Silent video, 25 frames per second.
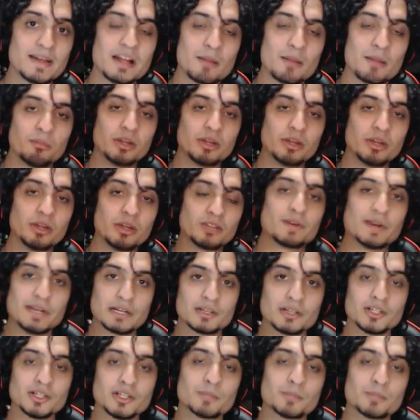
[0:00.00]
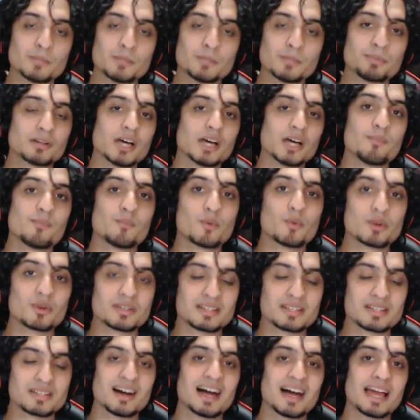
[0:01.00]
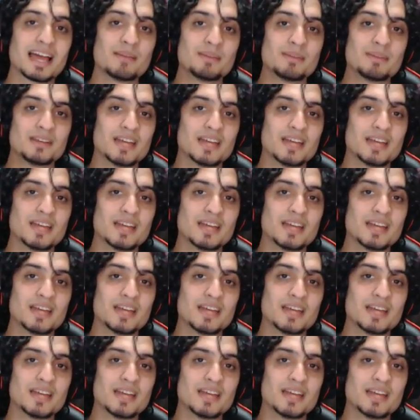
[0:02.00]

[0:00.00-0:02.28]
but it's very clear to put a lot more time and